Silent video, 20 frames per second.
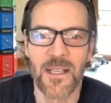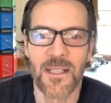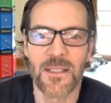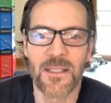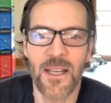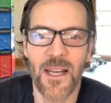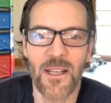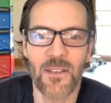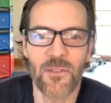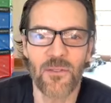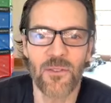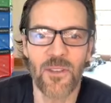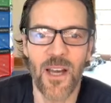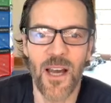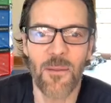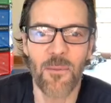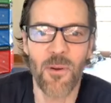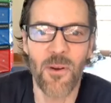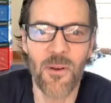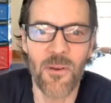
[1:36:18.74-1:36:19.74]
Nice
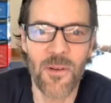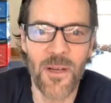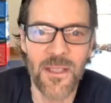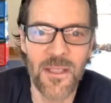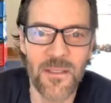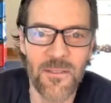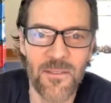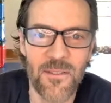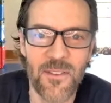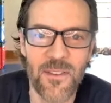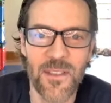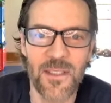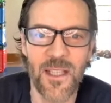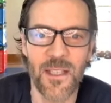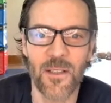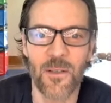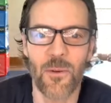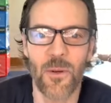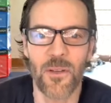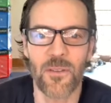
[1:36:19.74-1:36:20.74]
job. Oh, I didn't see
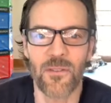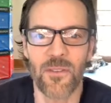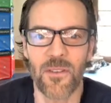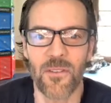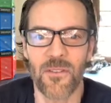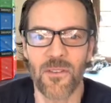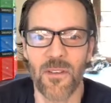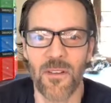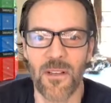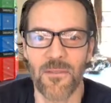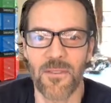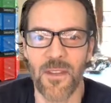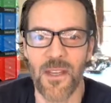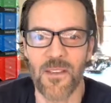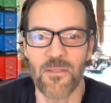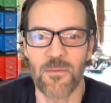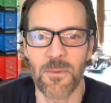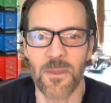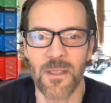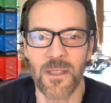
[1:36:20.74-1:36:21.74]
that question. Sorry, you have to
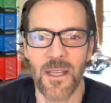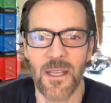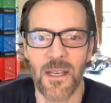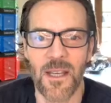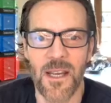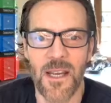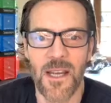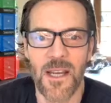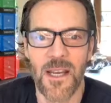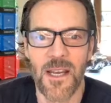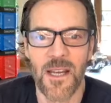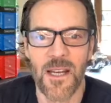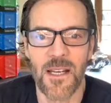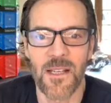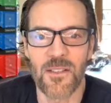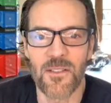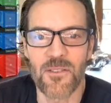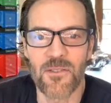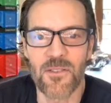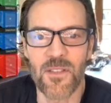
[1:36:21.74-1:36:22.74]
ask me again.
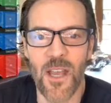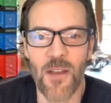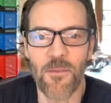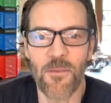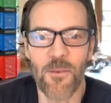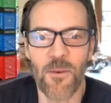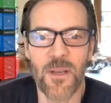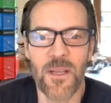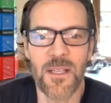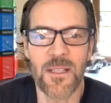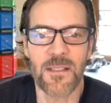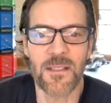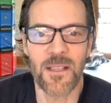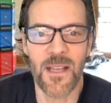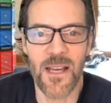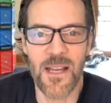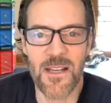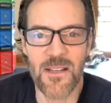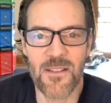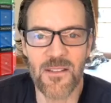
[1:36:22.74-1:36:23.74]
Jeffrey,
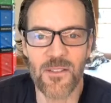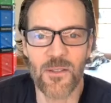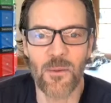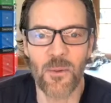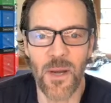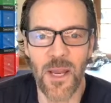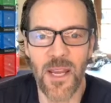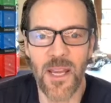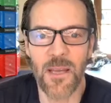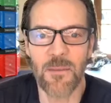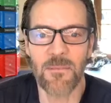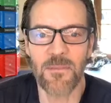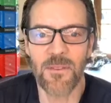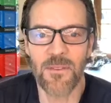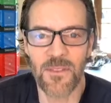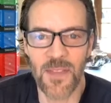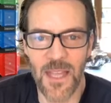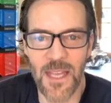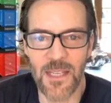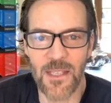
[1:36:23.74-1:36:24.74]
nice. Graham,
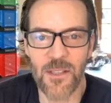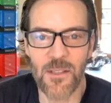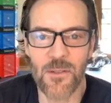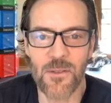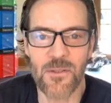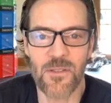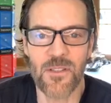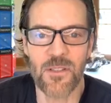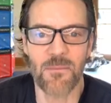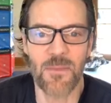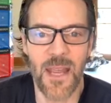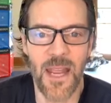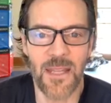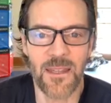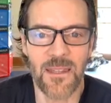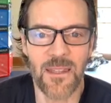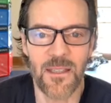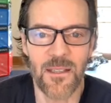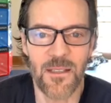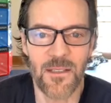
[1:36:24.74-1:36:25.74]
thank you.
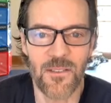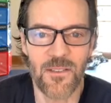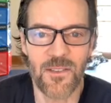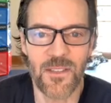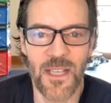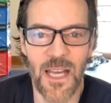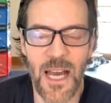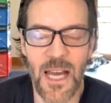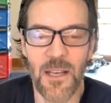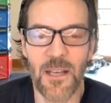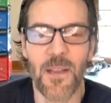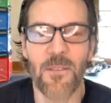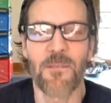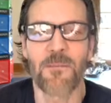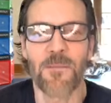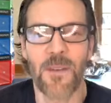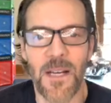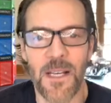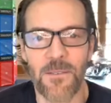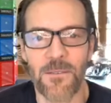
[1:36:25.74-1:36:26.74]
Samantha,
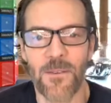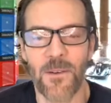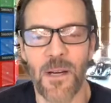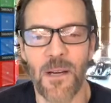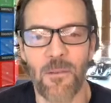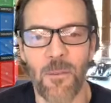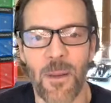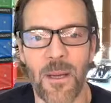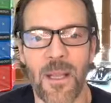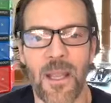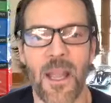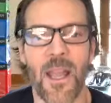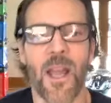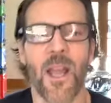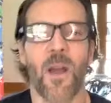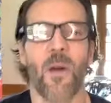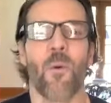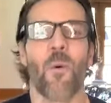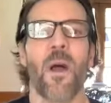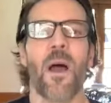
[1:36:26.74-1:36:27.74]
Scott, Pfeiffer, everybody.
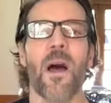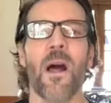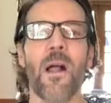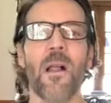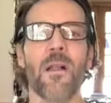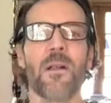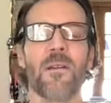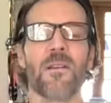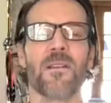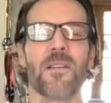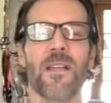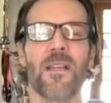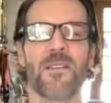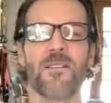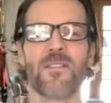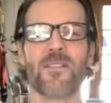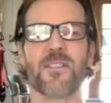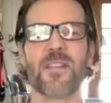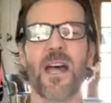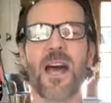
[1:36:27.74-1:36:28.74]
Well,
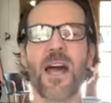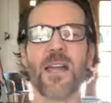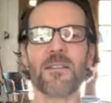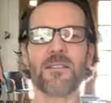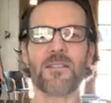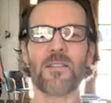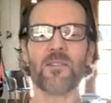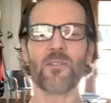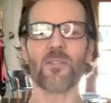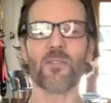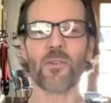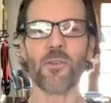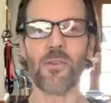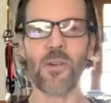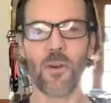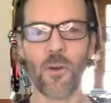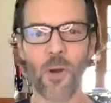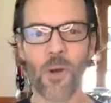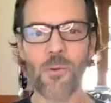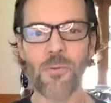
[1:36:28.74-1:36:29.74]
Scott, did you do
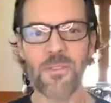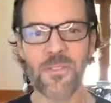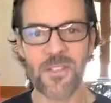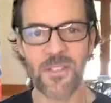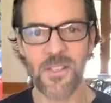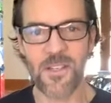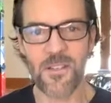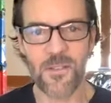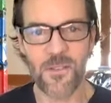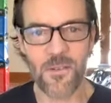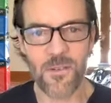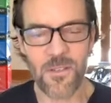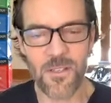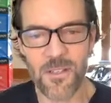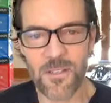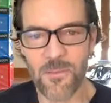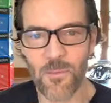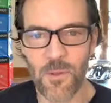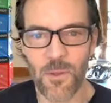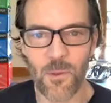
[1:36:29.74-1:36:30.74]
your own
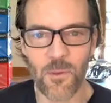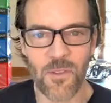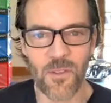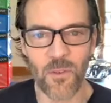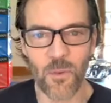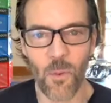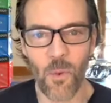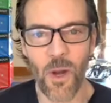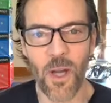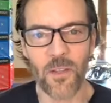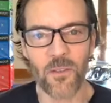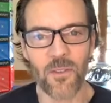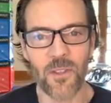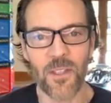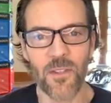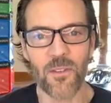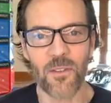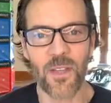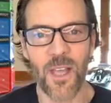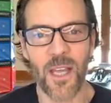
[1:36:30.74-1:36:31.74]
scissors? Were you just
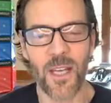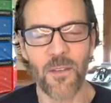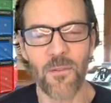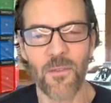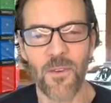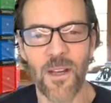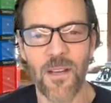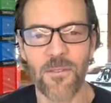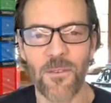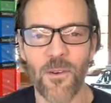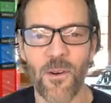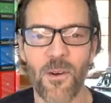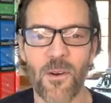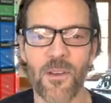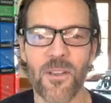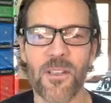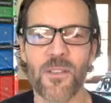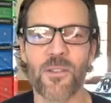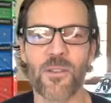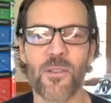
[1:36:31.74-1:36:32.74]
watching Scotty Pfeiffer,
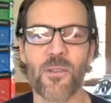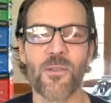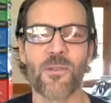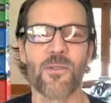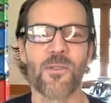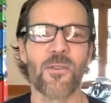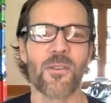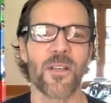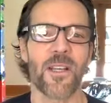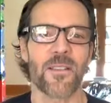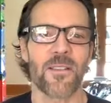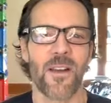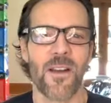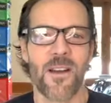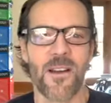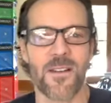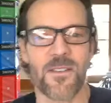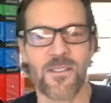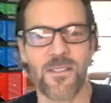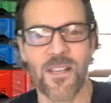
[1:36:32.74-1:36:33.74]
or did you do? Look at the
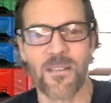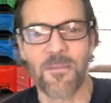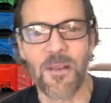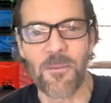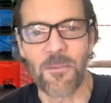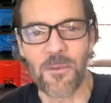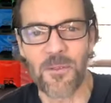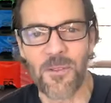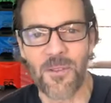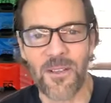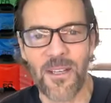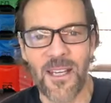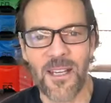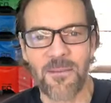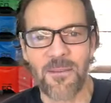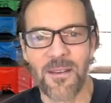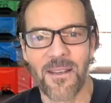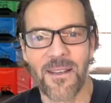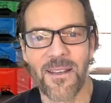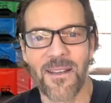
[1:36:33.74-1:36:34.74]
hearts come up when your name